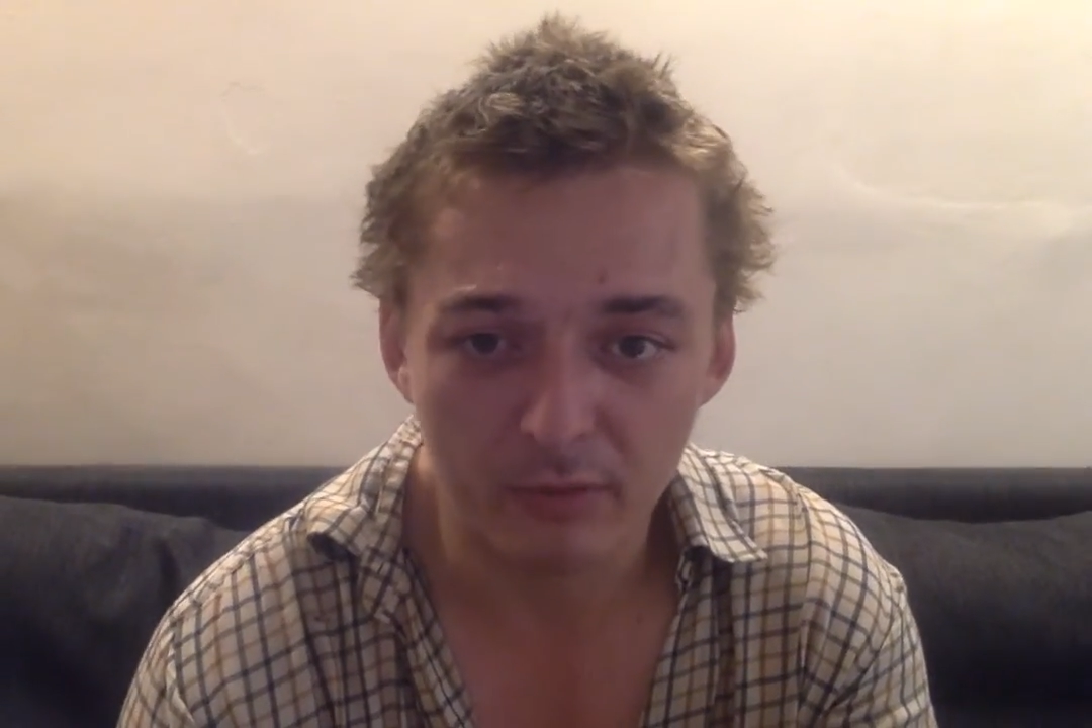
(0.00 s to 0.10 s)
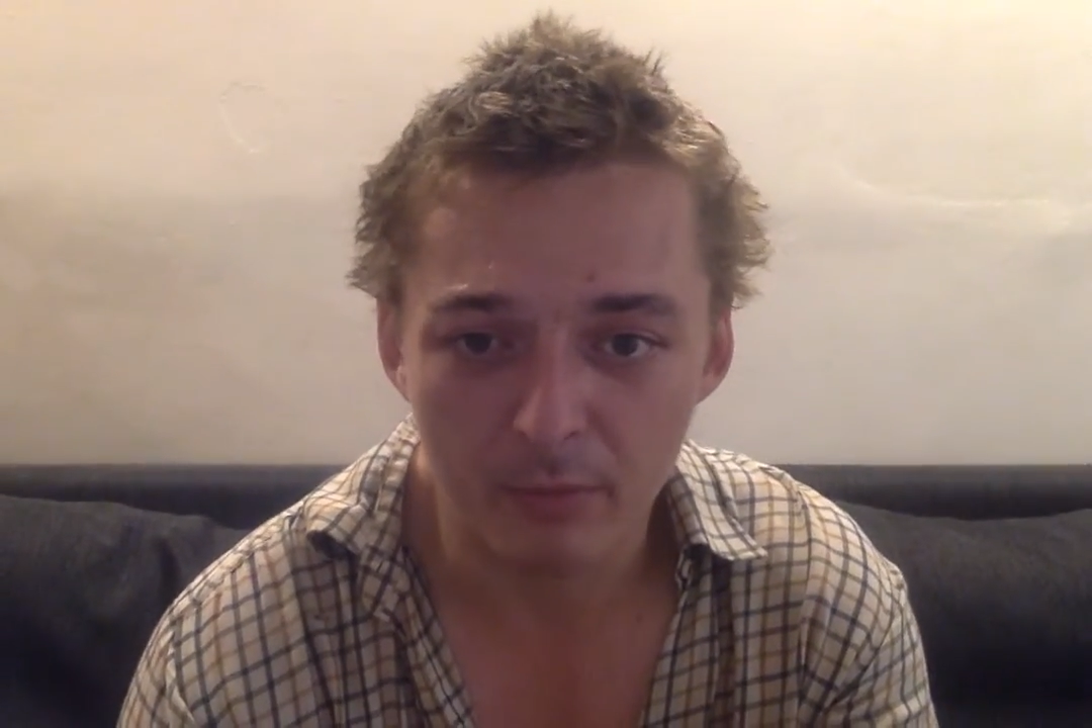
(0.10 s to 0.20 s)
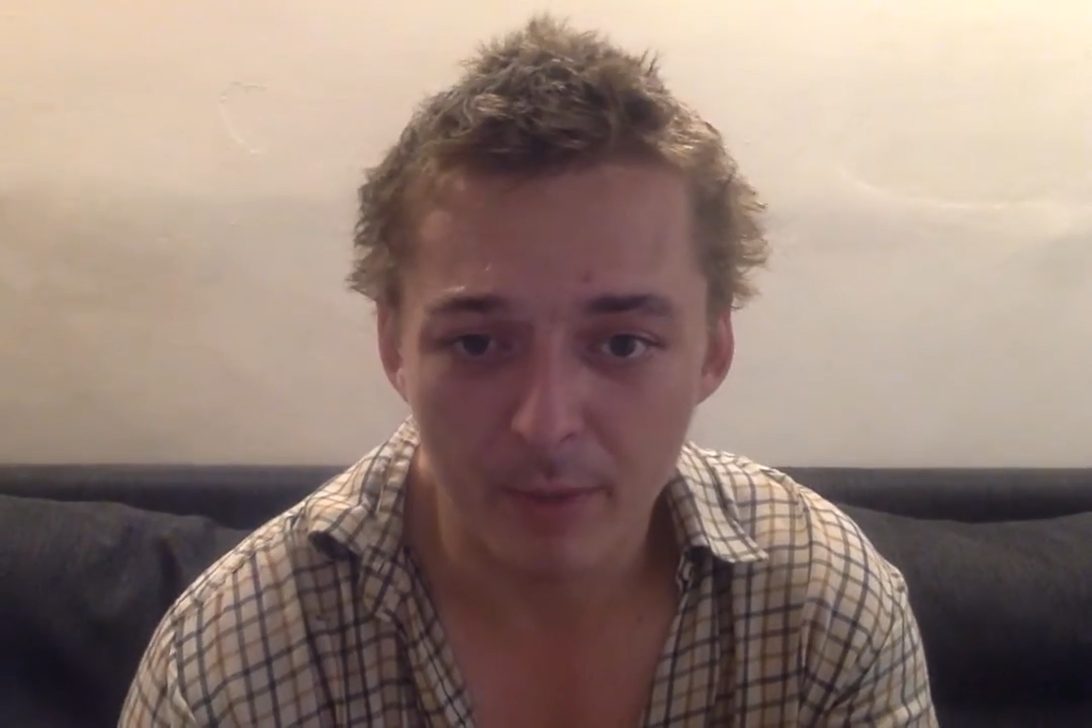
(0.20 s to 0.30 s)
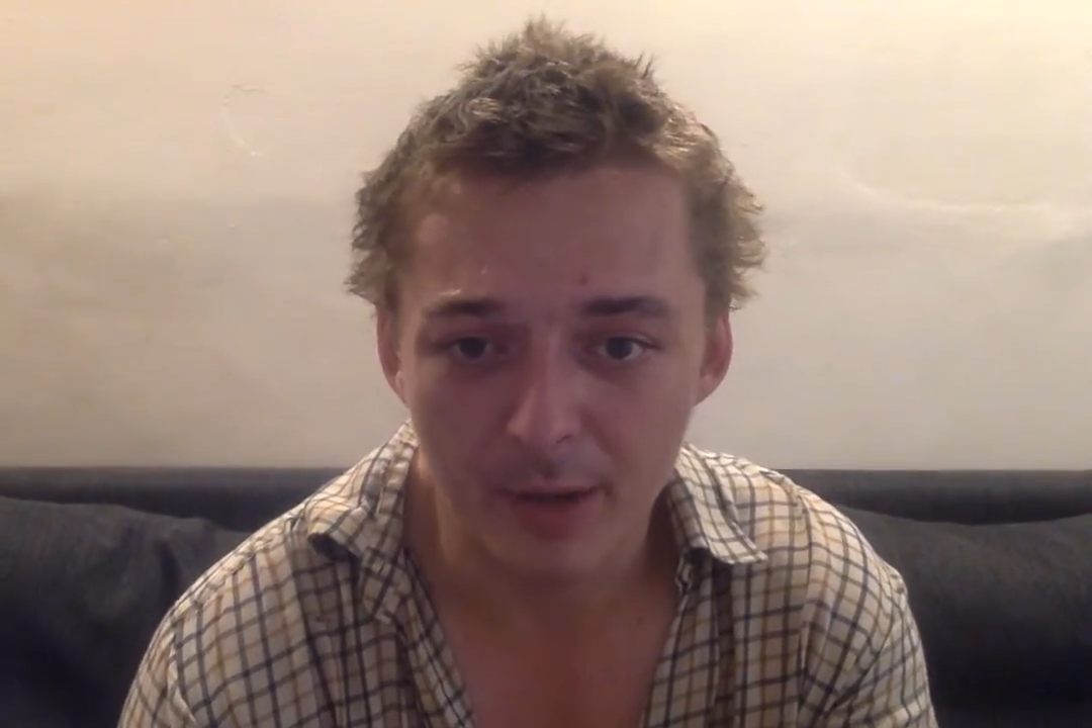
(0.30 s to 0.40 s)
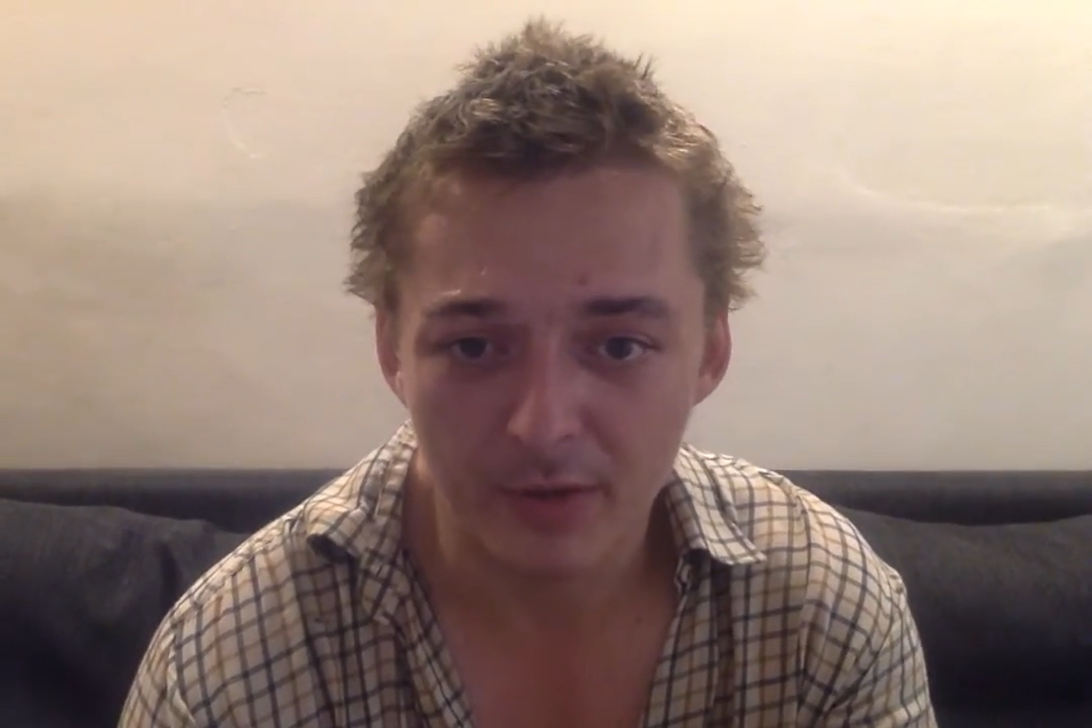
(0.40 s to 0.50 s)

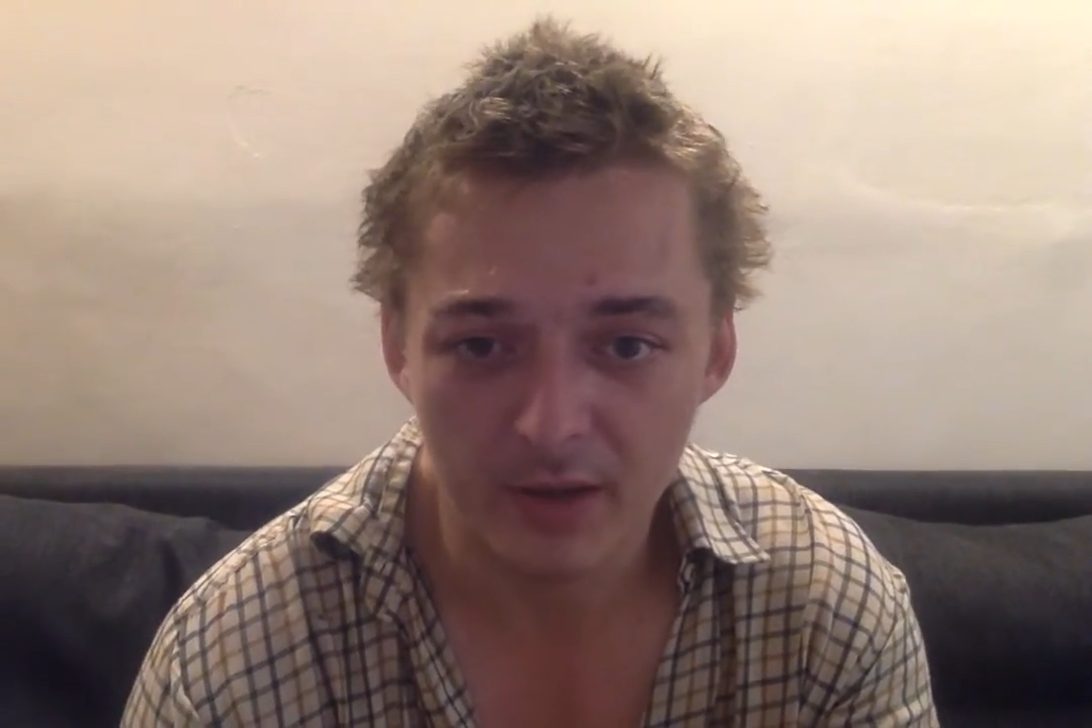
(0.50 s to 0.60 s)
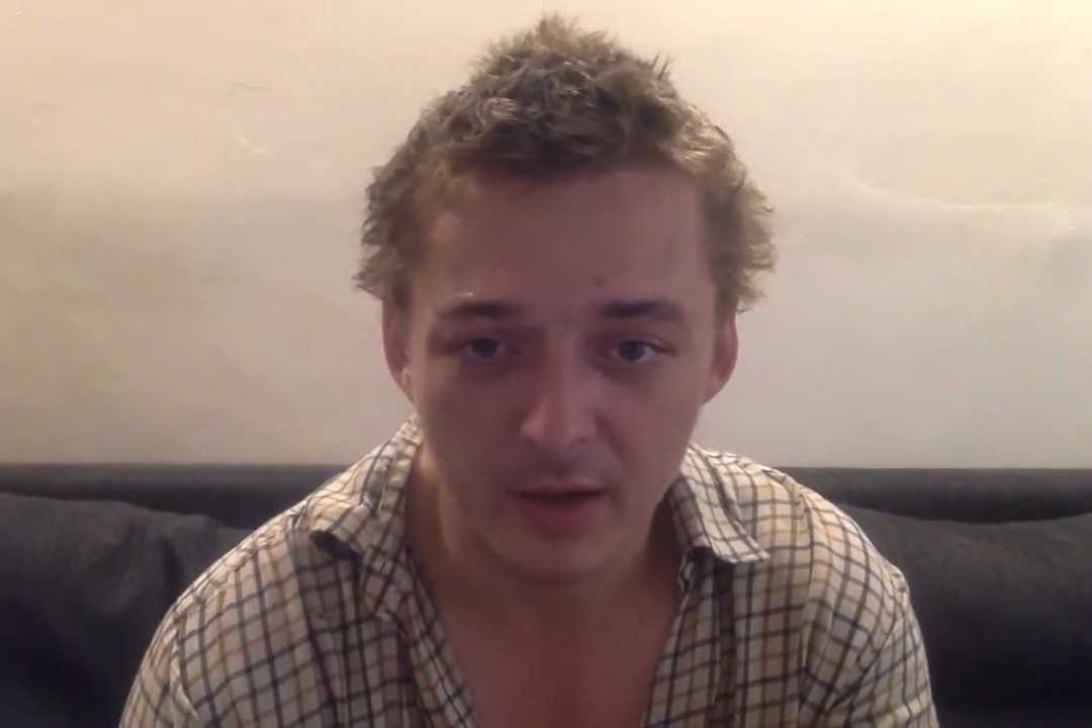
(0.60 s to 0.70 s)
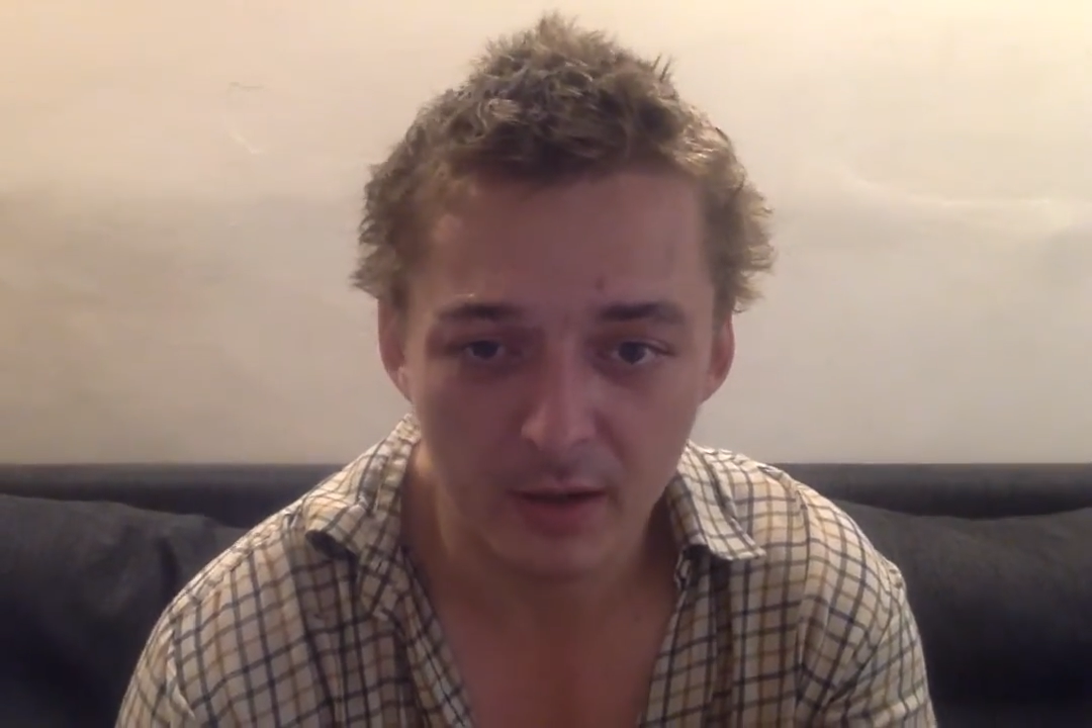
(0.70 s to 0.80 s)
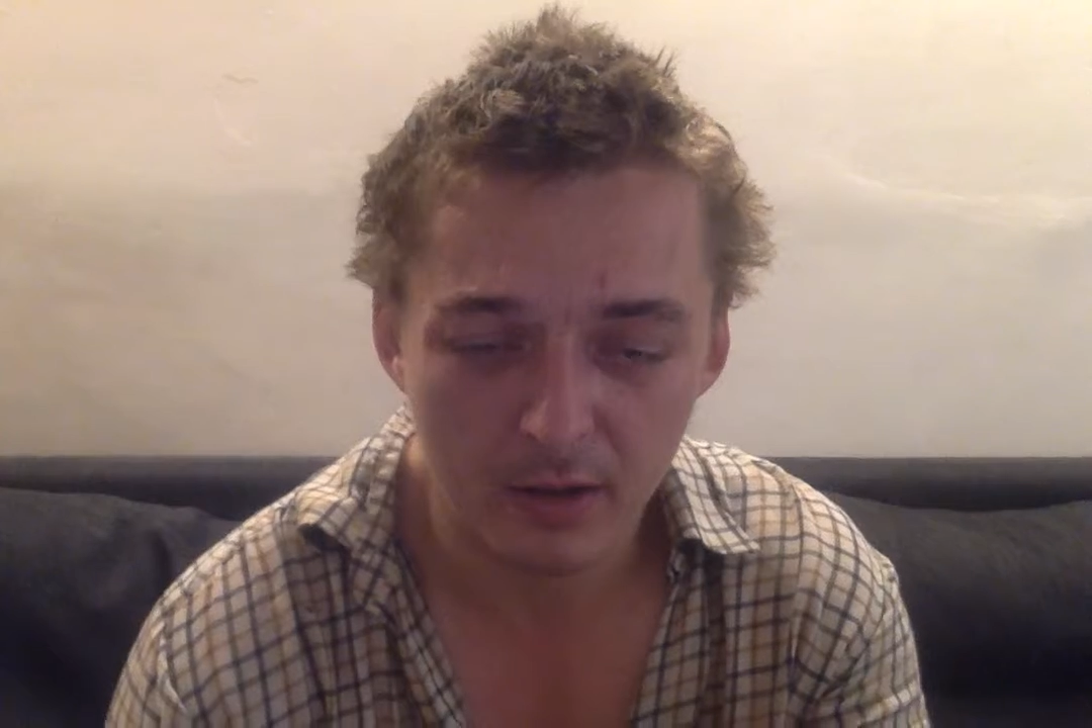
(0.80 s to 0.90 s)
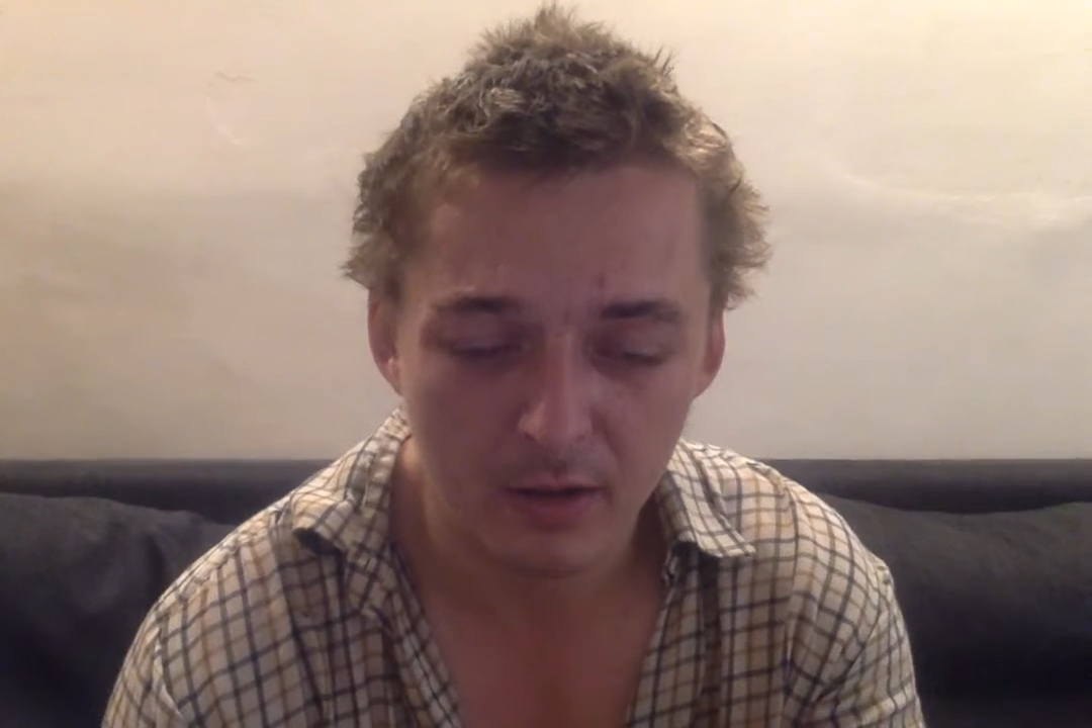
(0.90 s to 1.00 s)

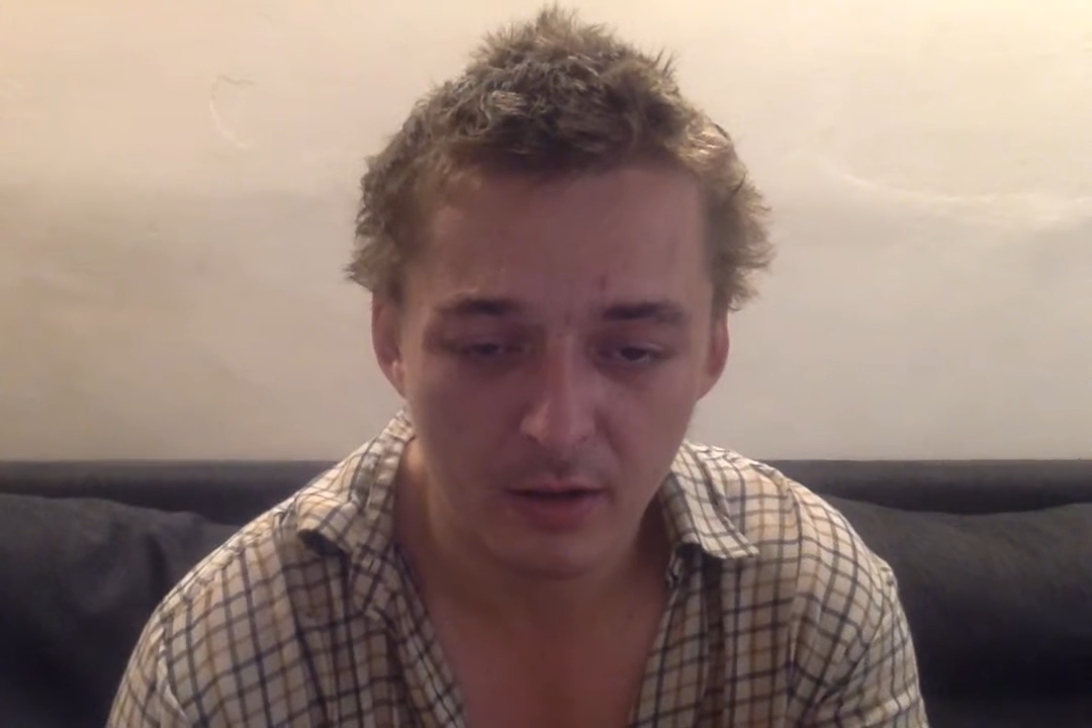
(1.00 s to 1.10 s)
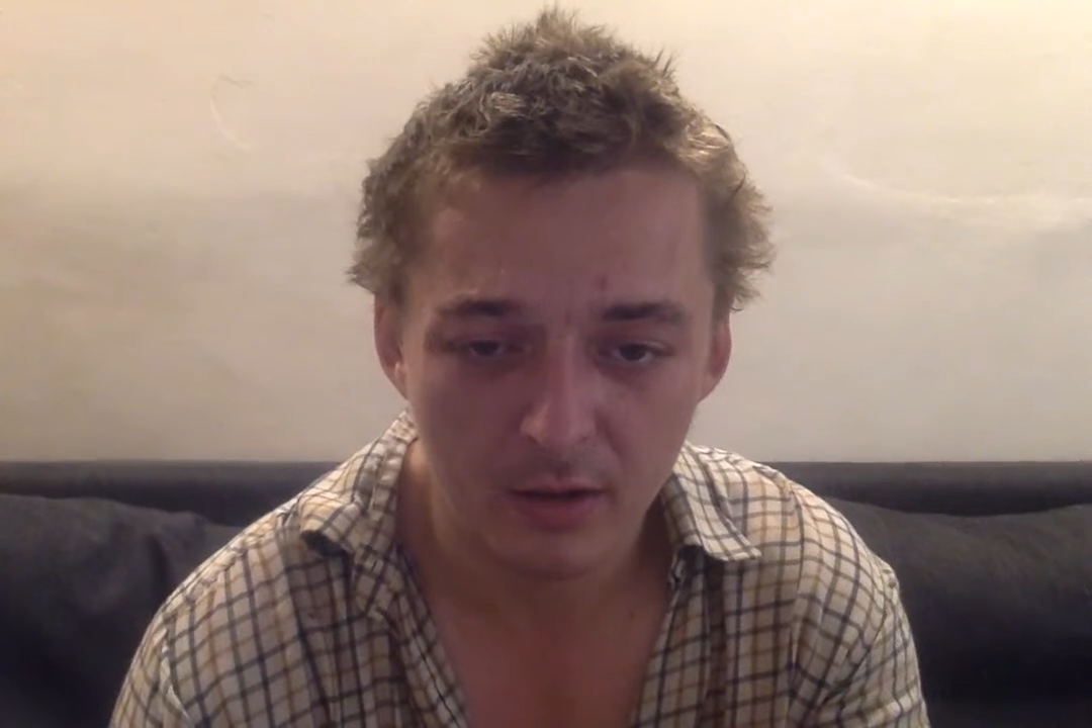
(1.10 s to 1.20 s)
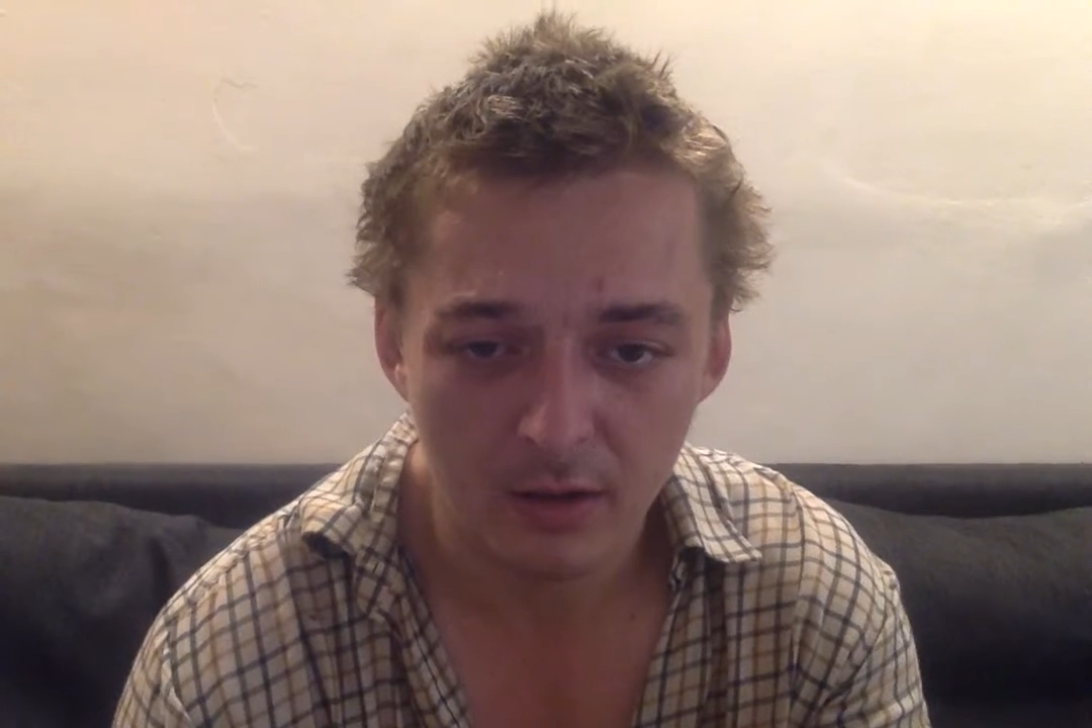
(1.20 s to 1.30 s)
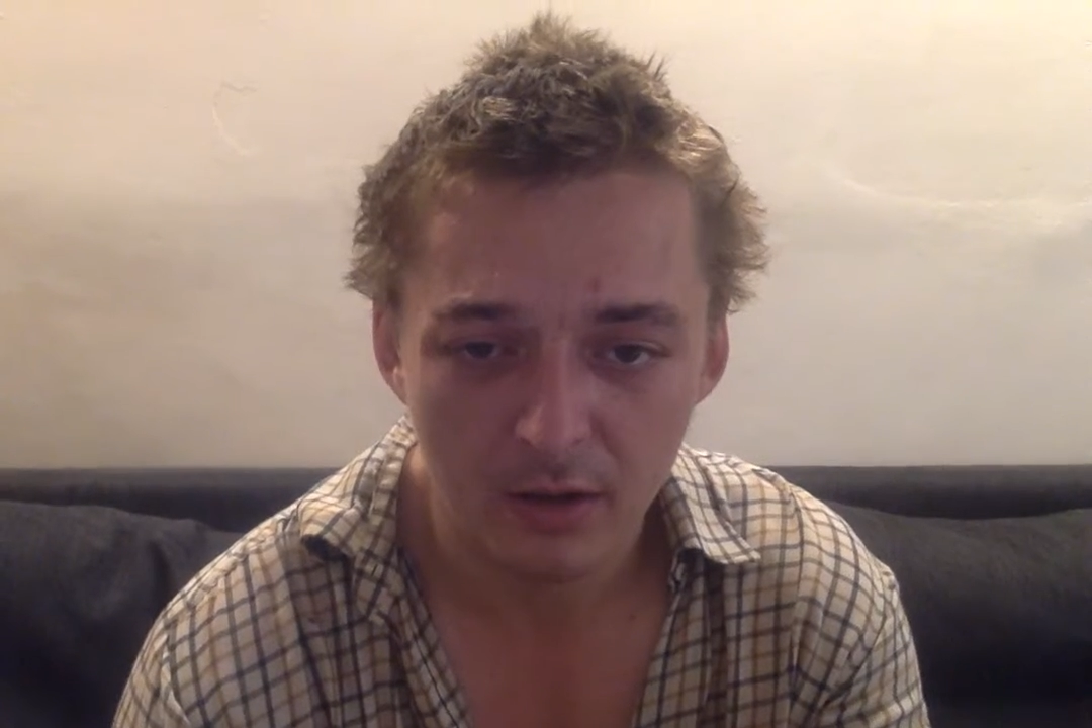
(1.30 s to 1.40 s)
romantic